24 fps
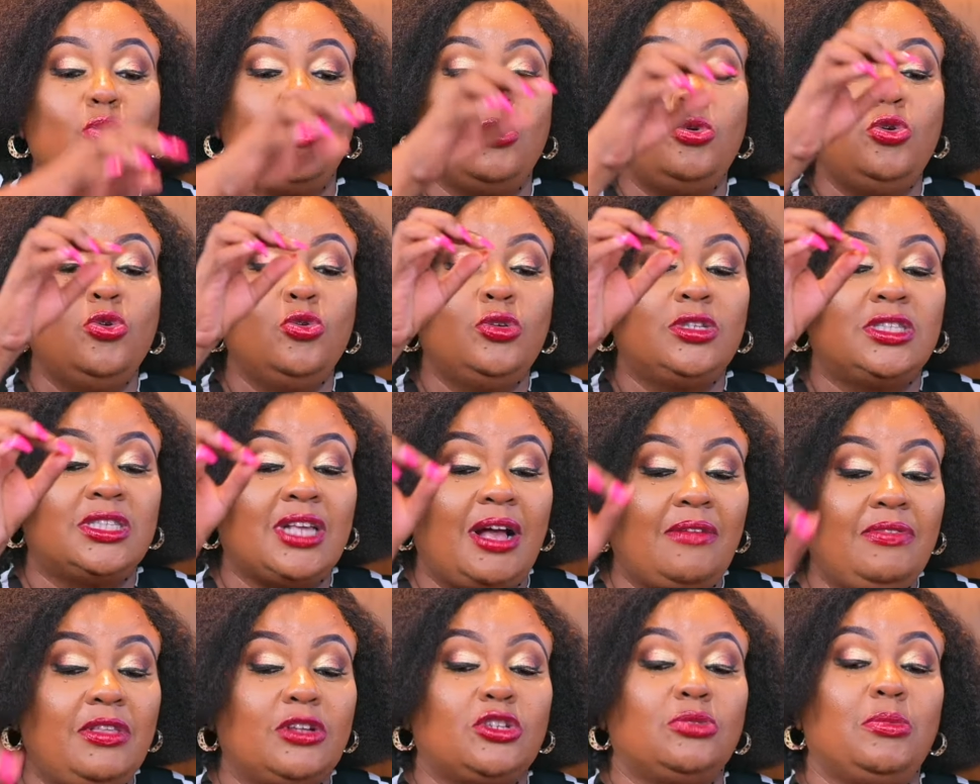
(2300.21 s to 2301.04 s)
You
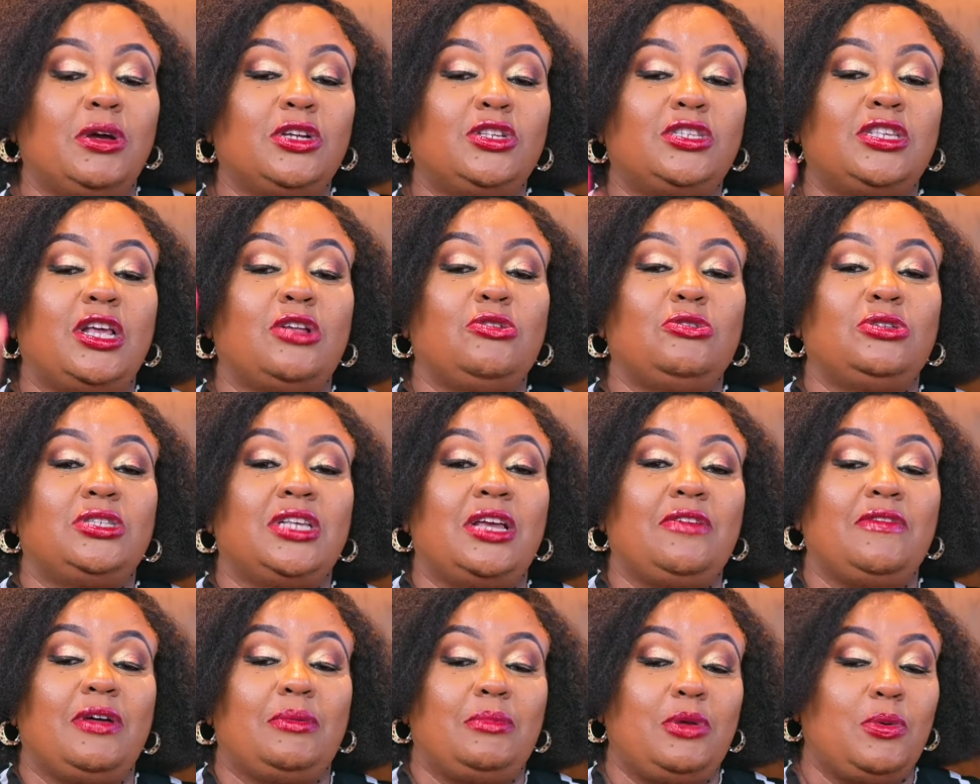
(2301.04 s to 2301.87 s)
stop the tomato and you say,
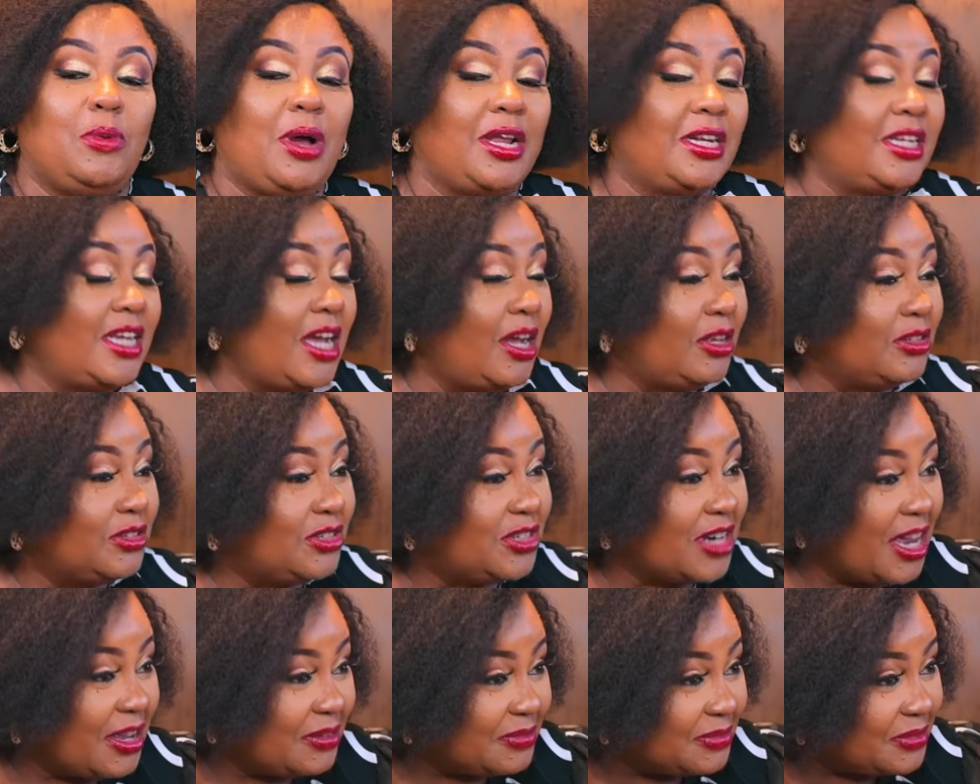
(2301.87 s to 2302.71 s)
even me one day I'll drive.